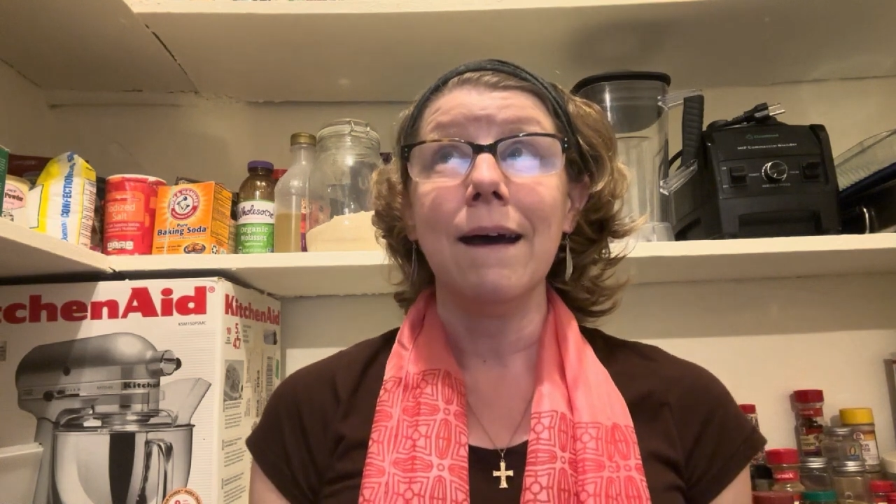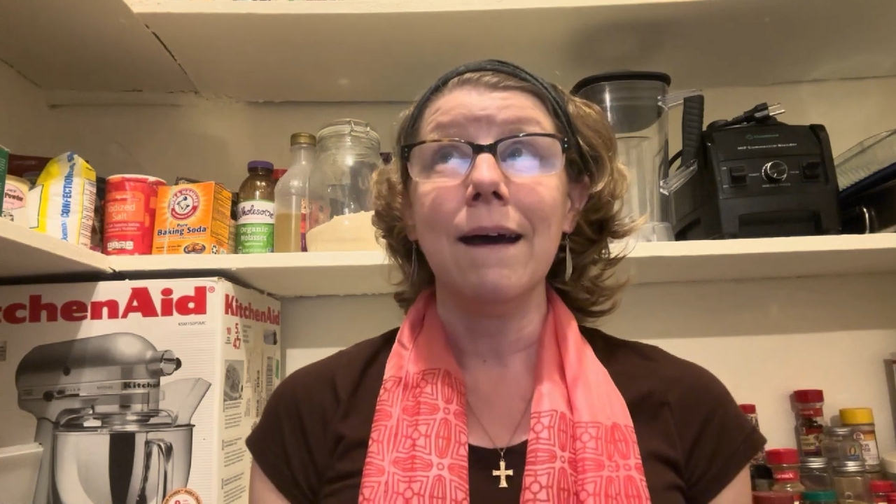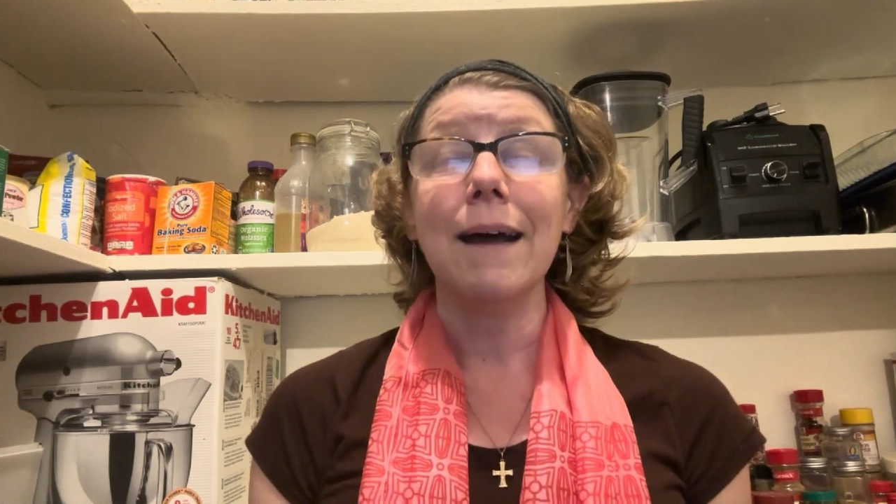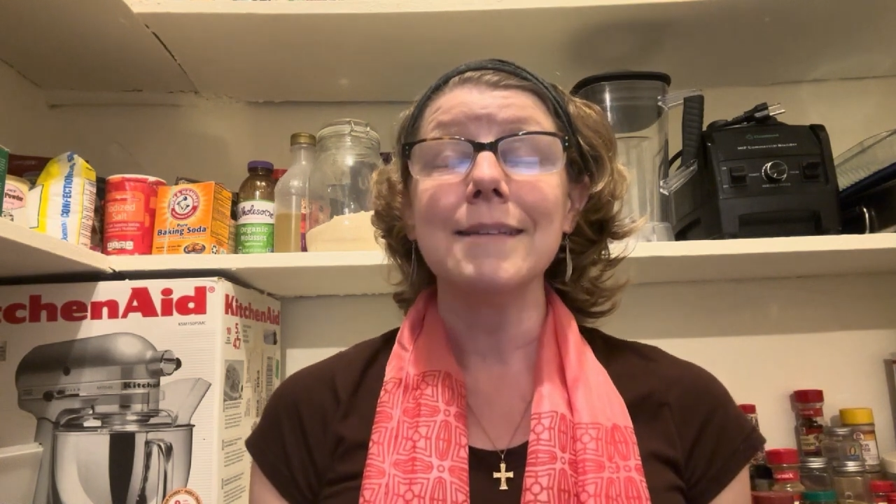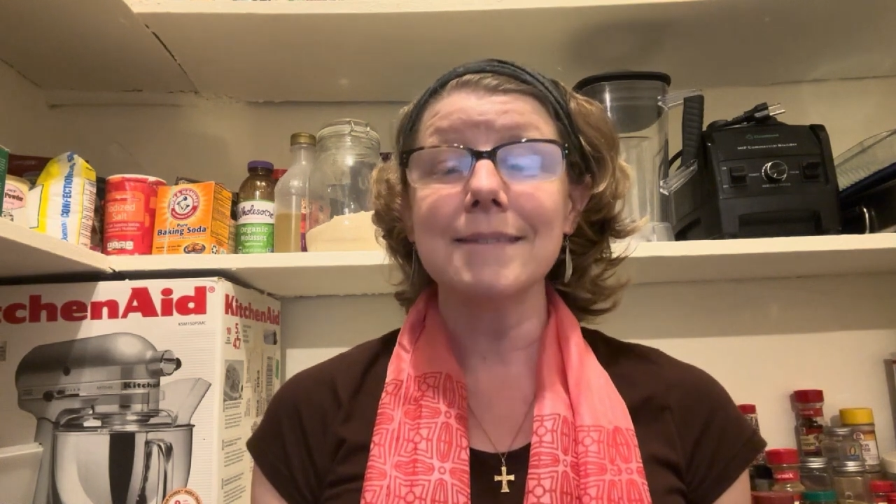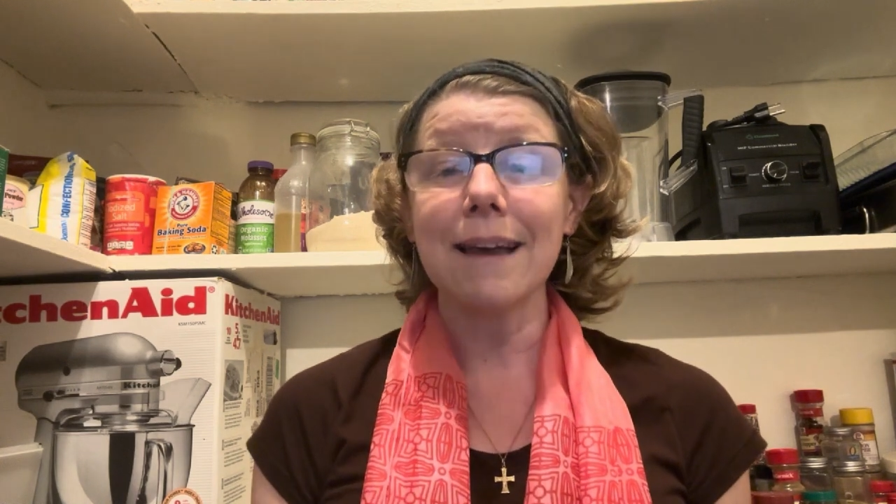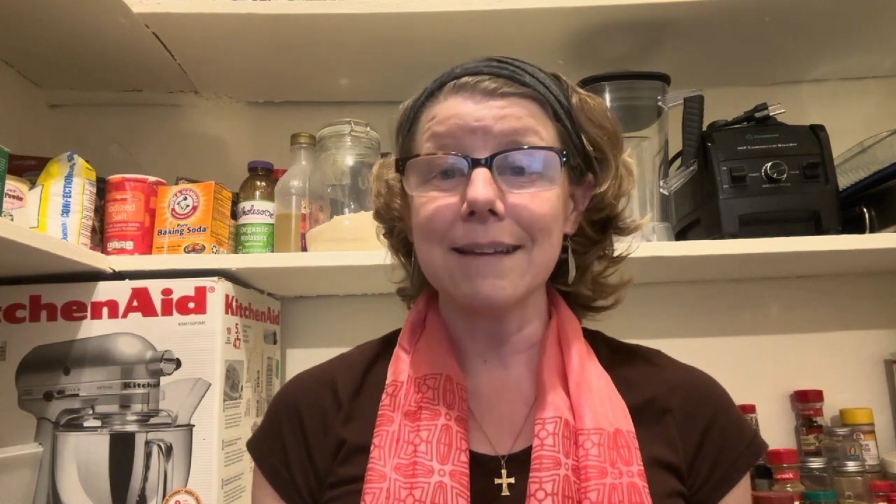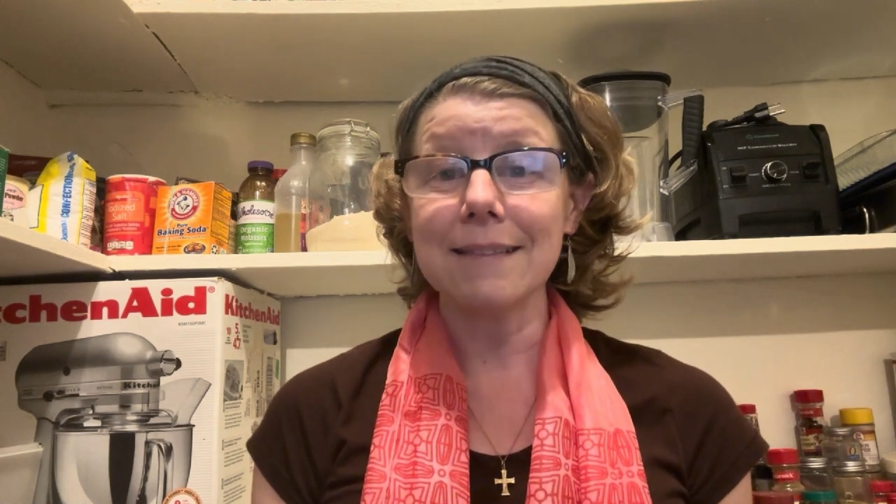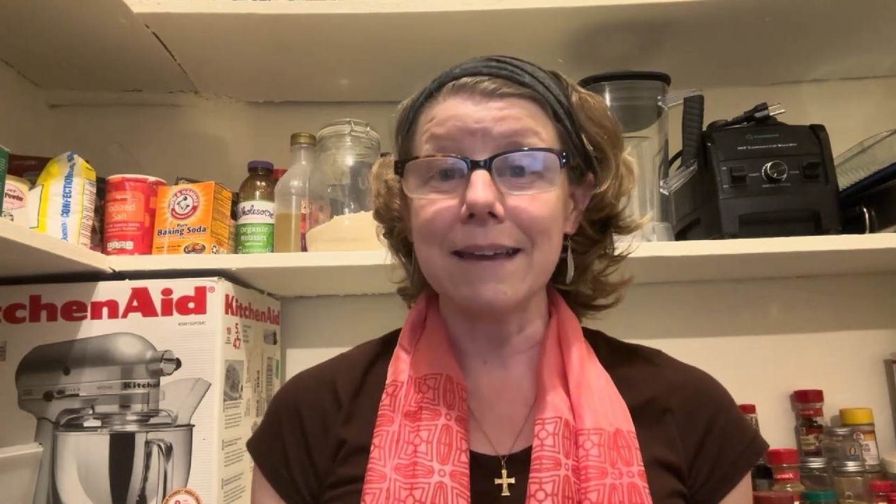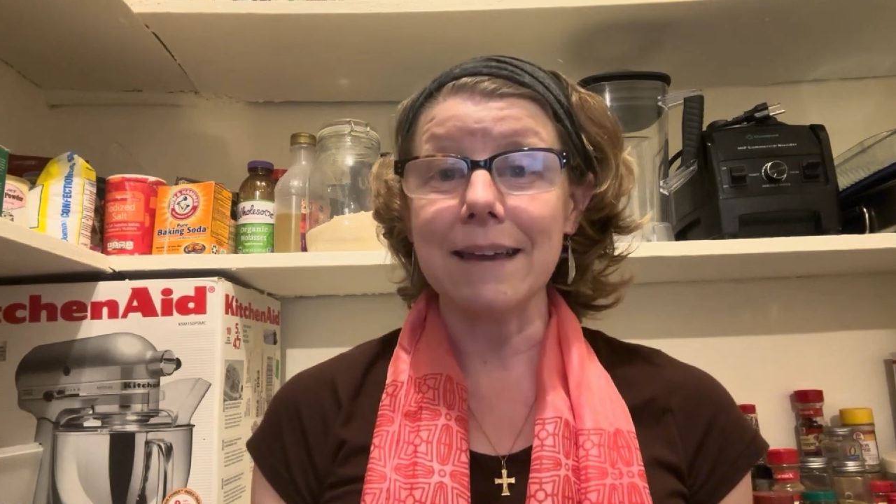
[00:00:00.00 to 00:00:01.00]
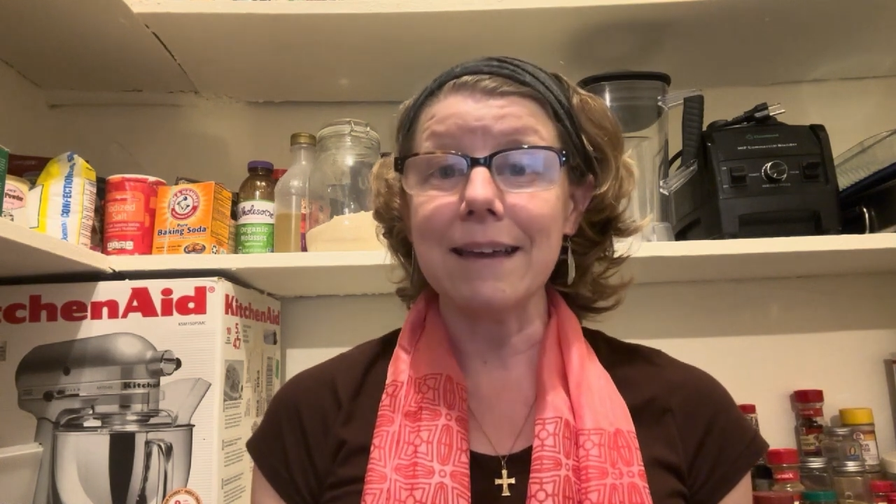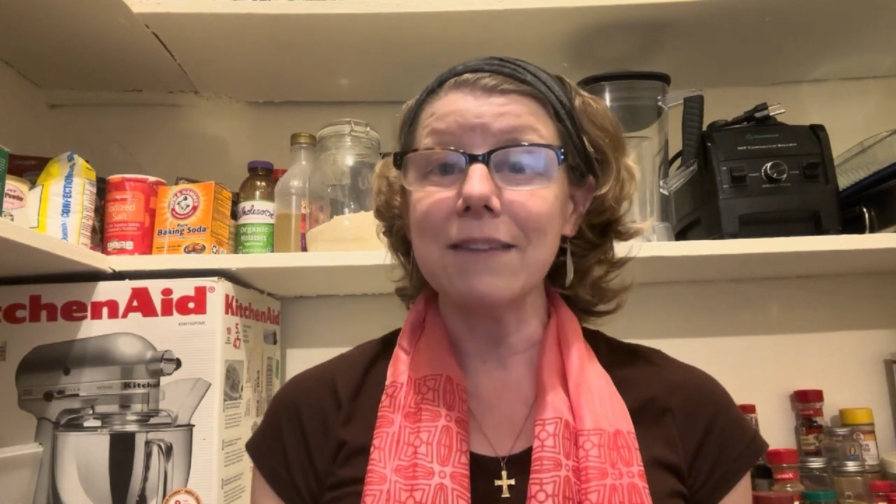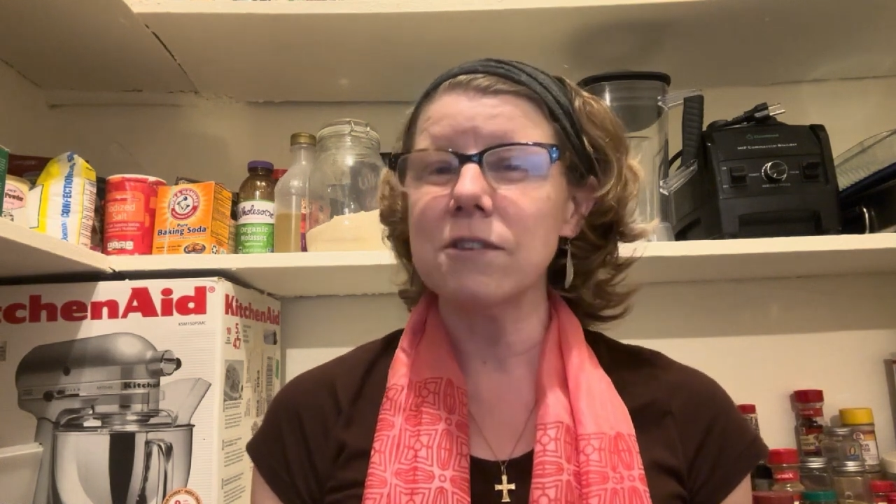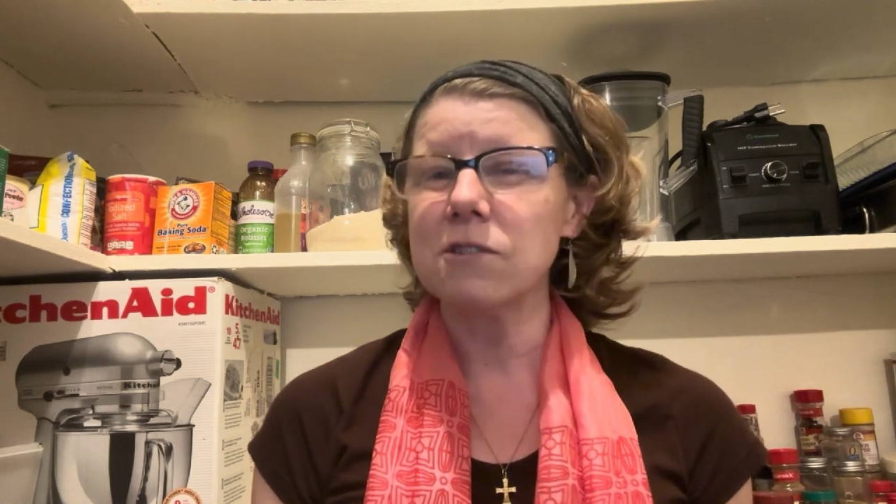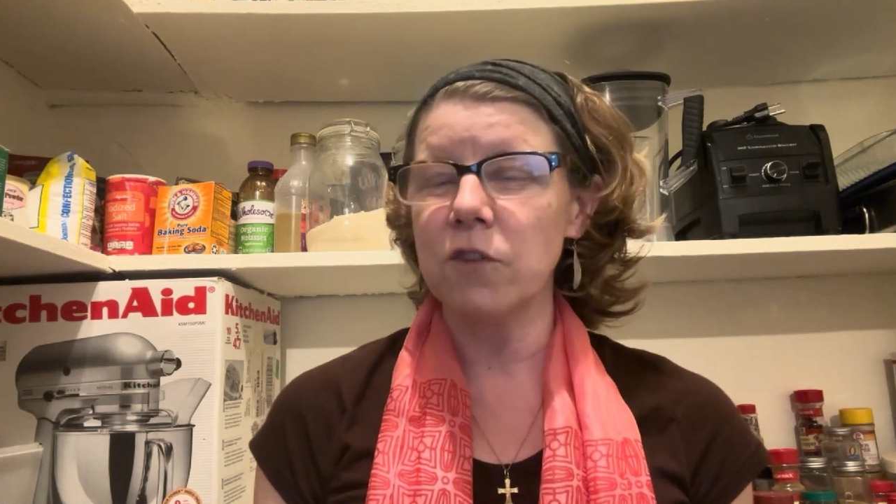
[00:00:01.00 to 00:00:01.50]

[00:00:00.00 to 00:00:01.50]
And secondly, in this